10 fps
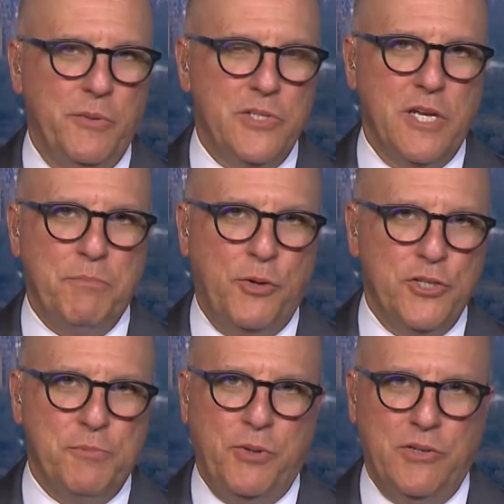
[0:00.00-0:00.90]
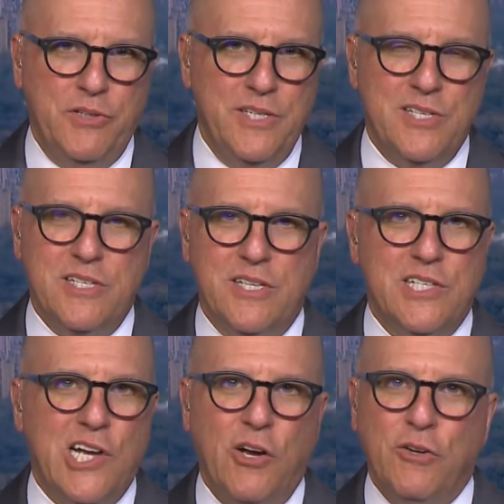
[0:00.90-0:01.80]
when you said push pull. This is a
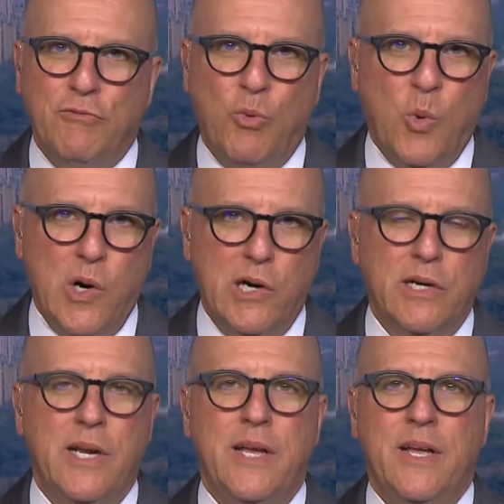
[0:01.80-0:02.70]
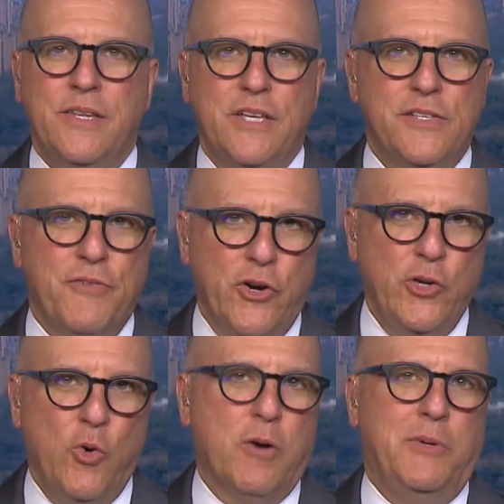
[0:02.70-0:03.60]
tug of war that's
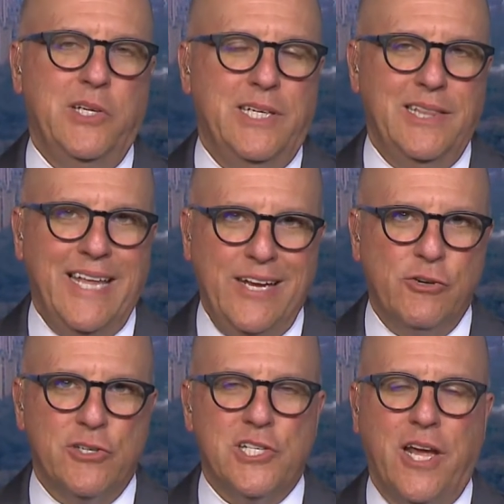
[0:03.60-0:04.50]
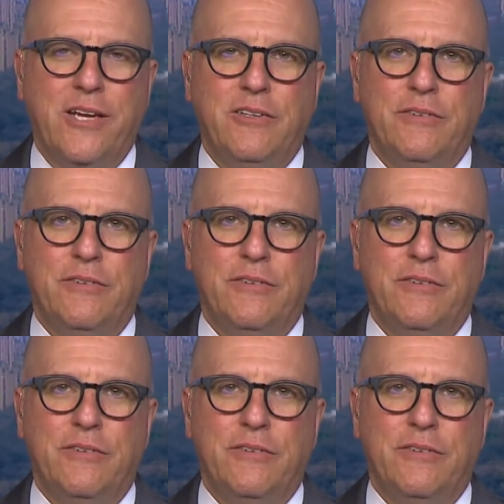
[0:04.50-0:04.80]
very normal in a later cycle